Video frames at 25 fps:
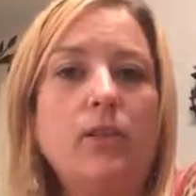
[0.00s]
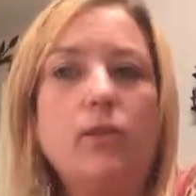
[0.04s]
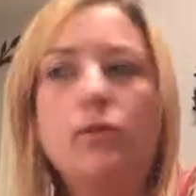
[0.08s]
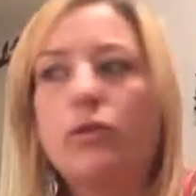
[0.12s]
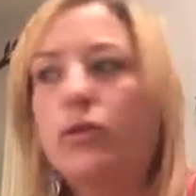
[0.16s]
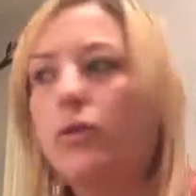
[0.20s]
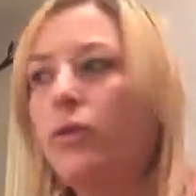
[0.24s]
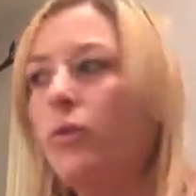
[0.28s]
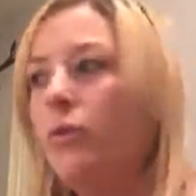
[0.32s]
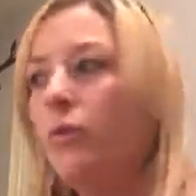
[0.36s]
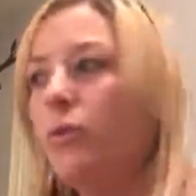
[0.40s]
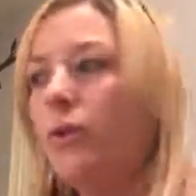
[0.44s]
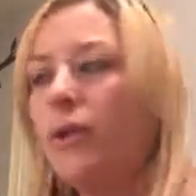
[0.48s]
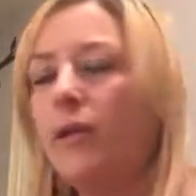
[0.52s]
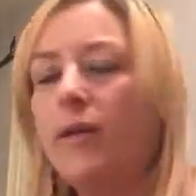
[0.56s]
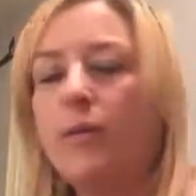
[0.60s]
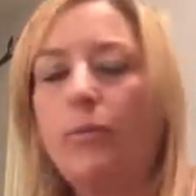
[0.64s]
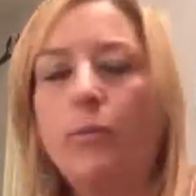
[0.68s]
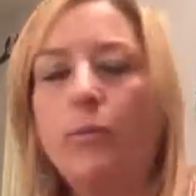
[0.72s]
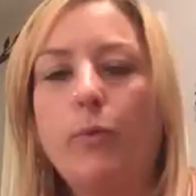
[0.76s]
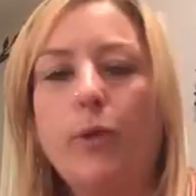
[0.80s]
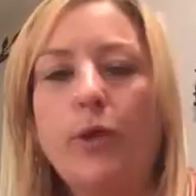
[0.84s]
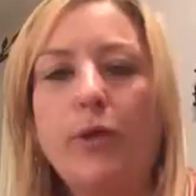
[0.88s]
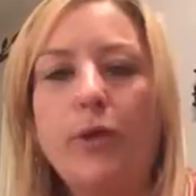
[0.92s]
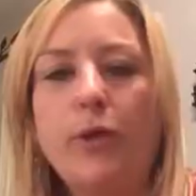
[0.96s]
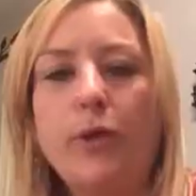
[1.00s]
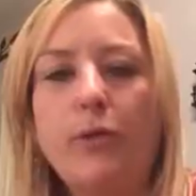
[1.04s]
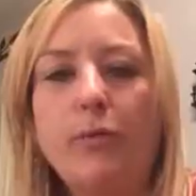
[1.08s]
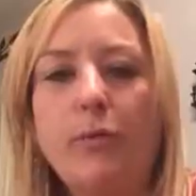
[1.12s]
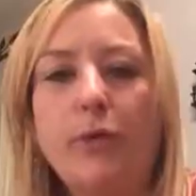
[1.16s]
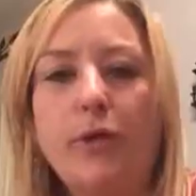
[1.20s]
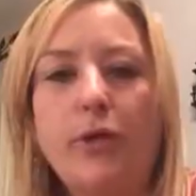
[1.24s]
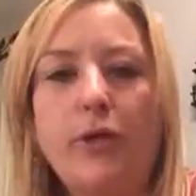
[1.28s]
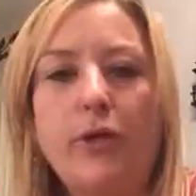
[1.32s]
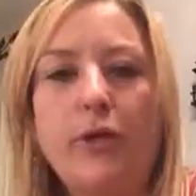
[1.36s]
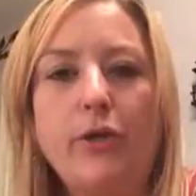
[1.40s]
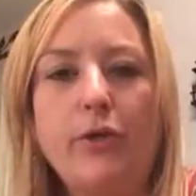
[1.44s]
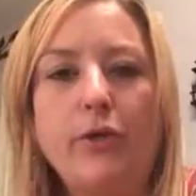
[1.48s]
So like, what do?
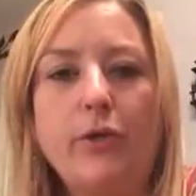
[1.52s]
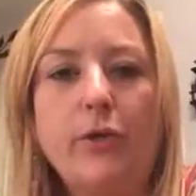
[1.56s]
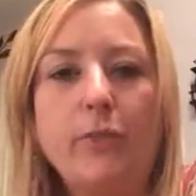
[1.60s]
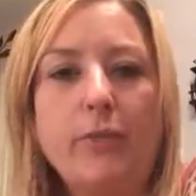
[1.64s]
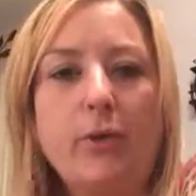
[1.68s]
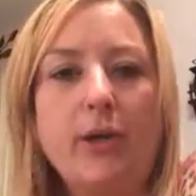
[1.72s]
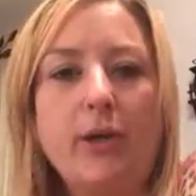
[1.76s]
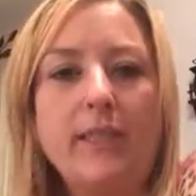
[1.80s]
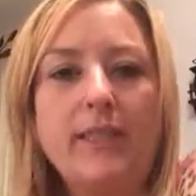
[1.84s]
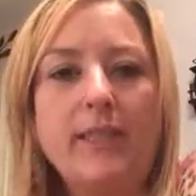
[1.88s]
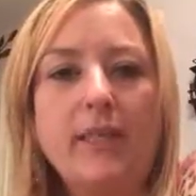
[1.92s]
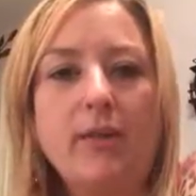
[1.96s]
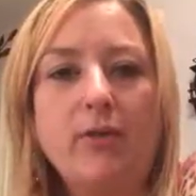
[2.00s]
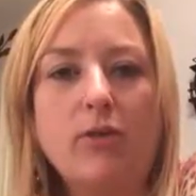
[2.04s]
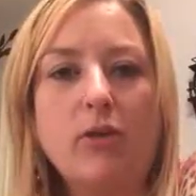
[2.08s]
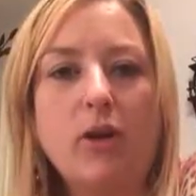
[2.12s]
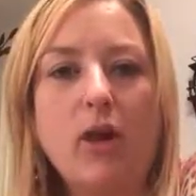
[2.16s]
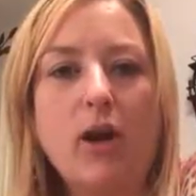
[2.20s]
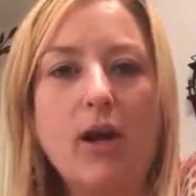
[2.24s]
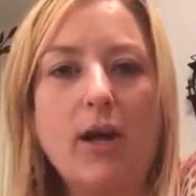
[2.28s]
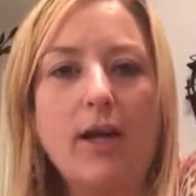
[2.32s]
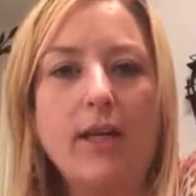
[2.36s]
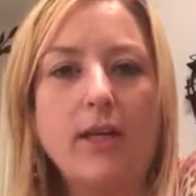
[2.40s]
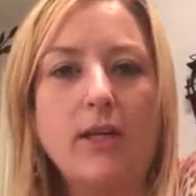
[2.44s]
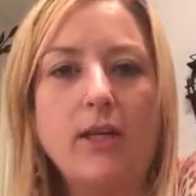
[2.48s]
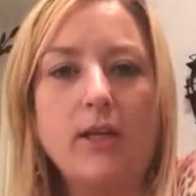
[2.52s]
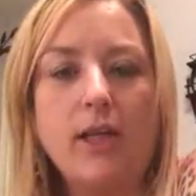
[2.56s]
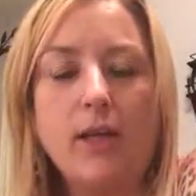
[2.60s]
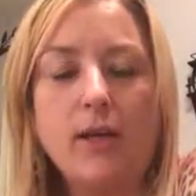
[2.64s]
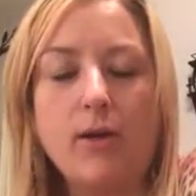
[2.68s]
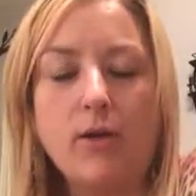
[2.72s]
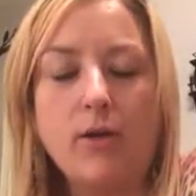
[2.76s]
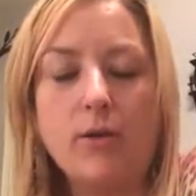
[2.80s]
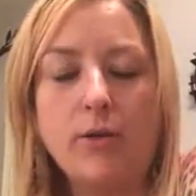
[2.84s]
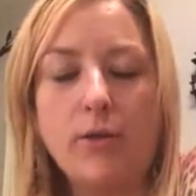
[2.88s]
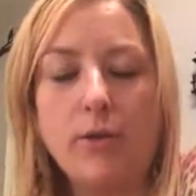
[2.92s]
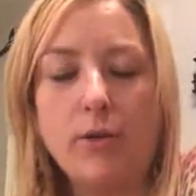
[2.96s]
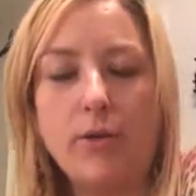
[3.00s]
You break down crying. You're
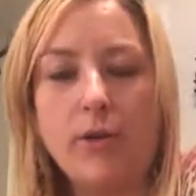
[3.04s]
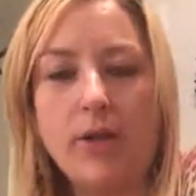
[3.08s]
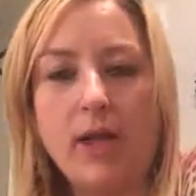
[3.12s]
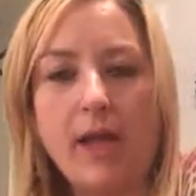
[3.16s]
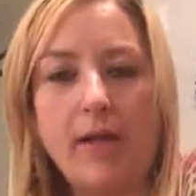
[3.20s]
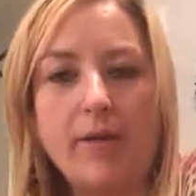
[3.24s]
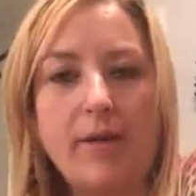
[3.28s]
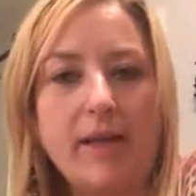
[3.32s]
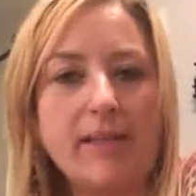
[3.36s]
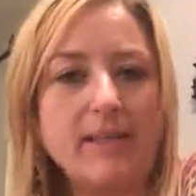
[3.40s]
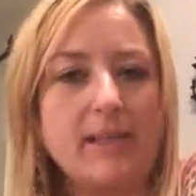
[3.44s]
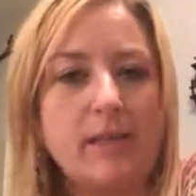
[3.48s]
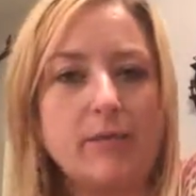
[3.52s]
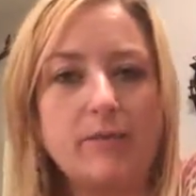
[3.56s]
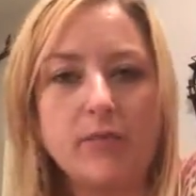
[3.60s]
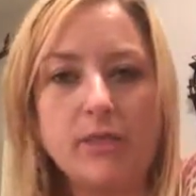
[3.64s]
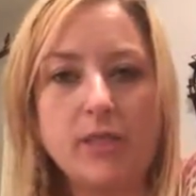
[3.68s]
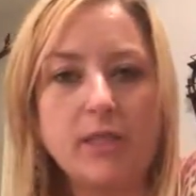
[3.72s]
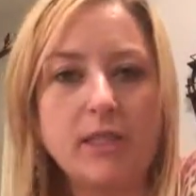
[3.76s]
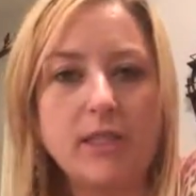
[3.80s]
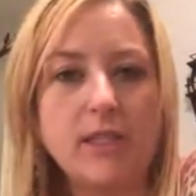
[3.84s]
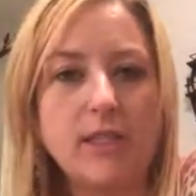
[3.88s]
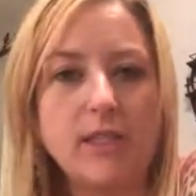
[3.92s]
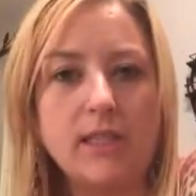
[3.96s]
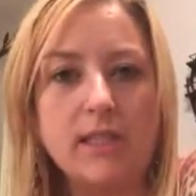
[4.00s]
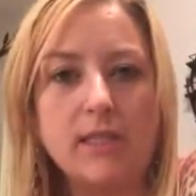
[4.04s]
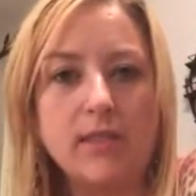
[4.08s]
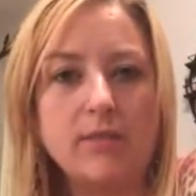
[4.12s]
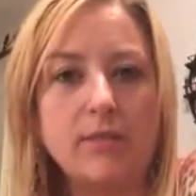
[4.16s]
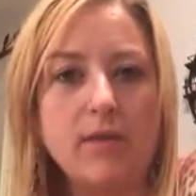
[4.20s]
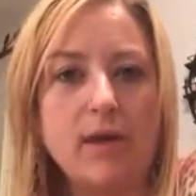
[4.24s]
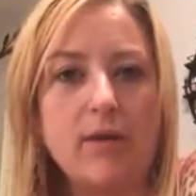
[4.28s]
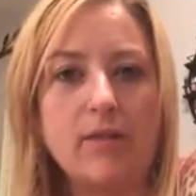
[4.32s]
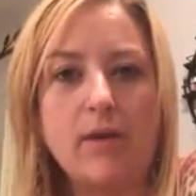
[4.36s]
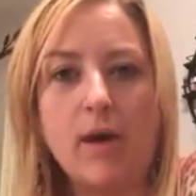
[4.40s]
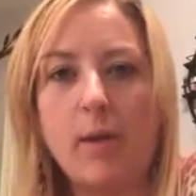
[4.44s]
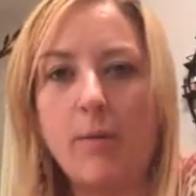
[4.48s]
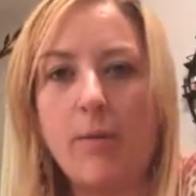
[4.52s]
like, oh, cool. Well, I guess I'm just like this
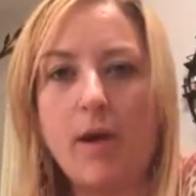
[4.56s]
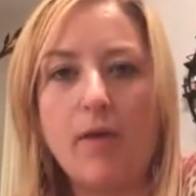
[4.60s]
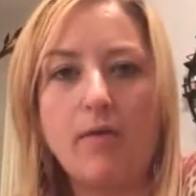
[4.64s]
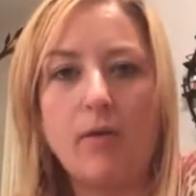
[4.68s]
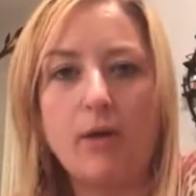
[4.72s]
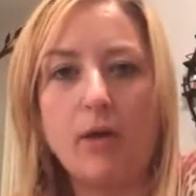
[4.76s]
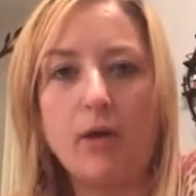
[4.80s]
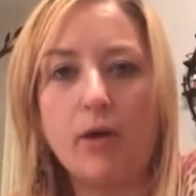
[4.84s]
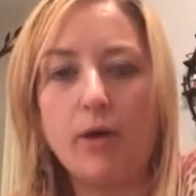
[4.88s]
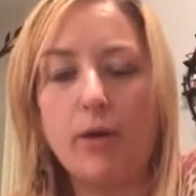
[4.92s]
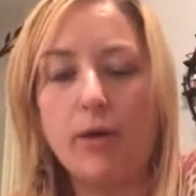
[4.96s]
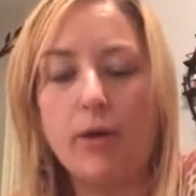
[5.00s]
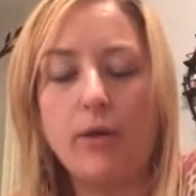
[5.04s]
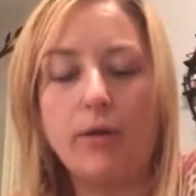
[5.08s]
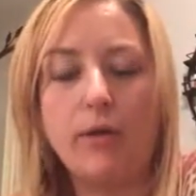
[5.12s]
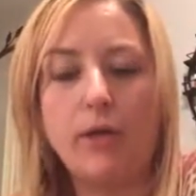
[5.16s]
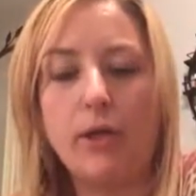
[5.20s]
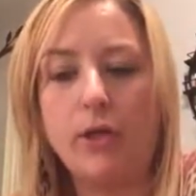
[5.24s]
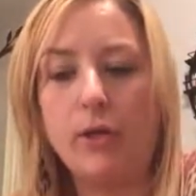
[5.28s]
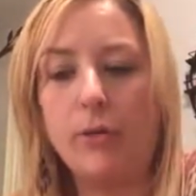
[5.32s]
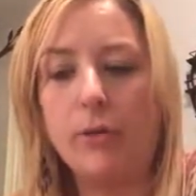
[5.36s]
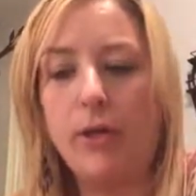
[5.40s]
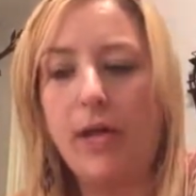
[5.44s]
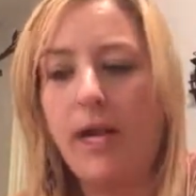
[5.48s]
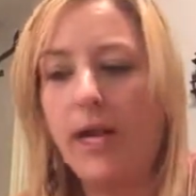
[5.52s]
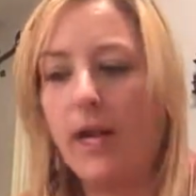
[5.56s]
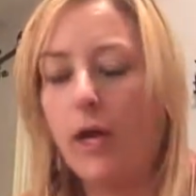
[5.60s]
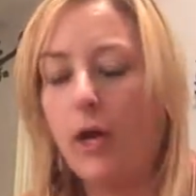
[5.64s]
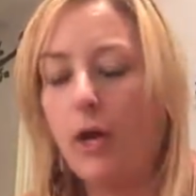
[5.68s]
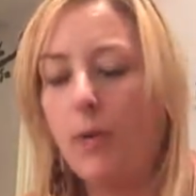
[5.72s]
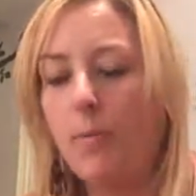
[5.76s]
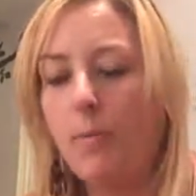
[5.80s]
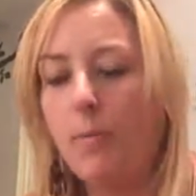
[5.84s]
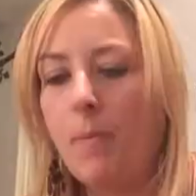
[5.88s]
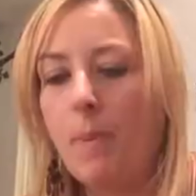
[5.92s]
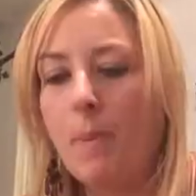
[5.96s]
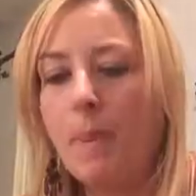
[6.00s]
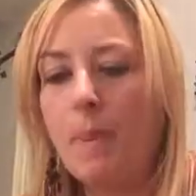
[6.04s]
forever. I'm never gonna, get
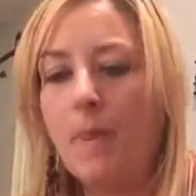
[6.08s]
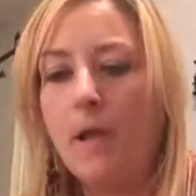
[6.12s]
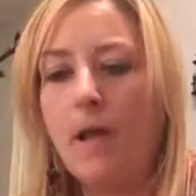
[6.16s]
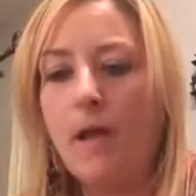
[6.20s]
help.